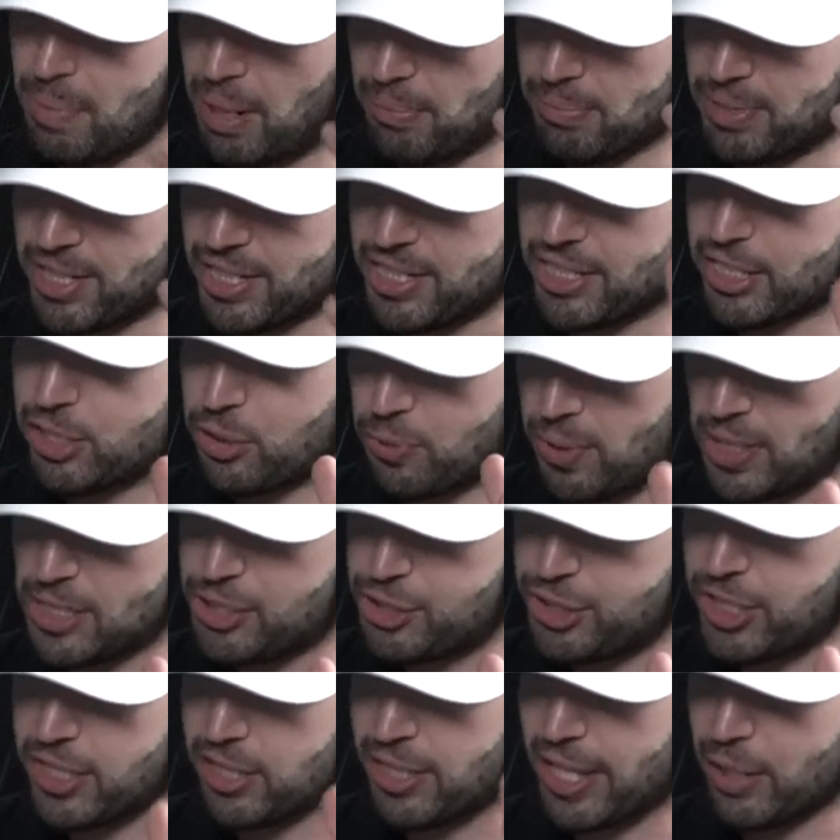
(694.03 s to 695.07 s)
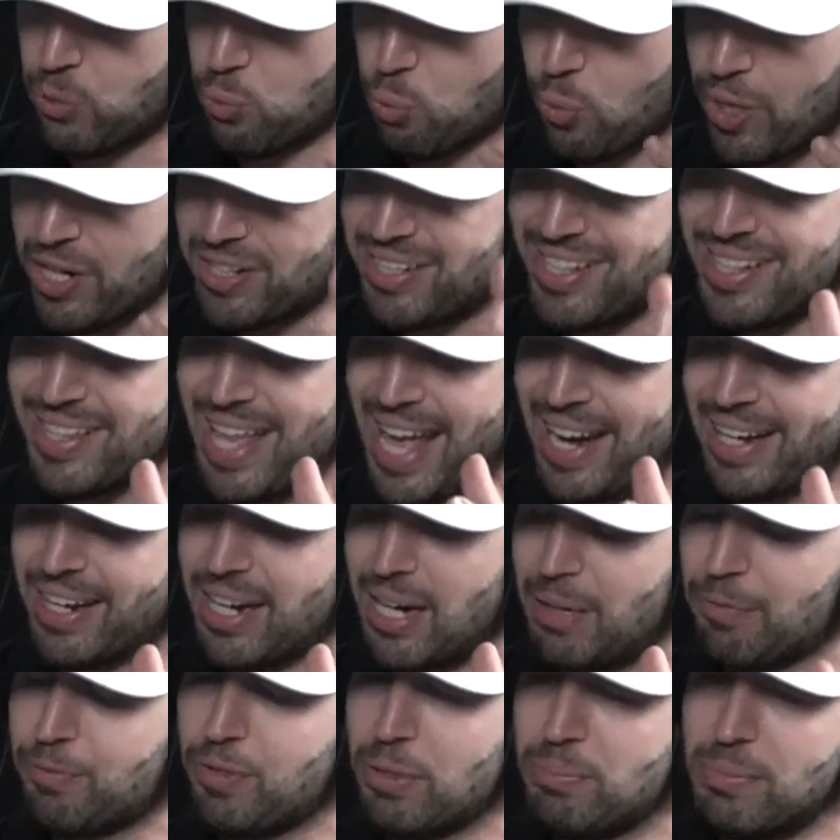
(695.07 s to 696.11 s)
I'm going to crush it. Like, where did that
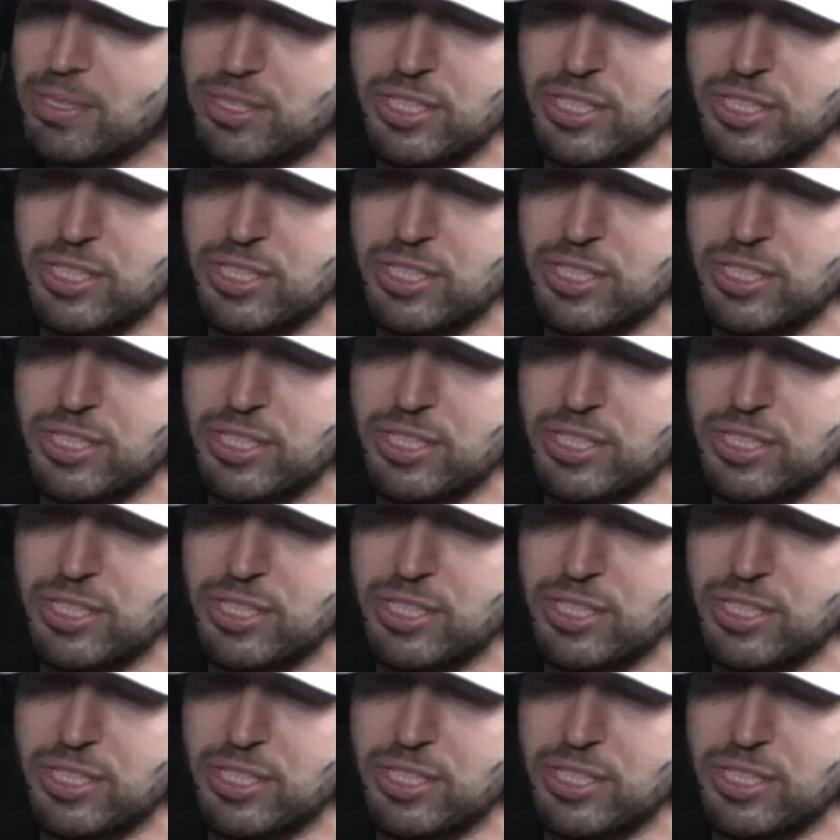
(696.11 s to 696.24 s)
come from?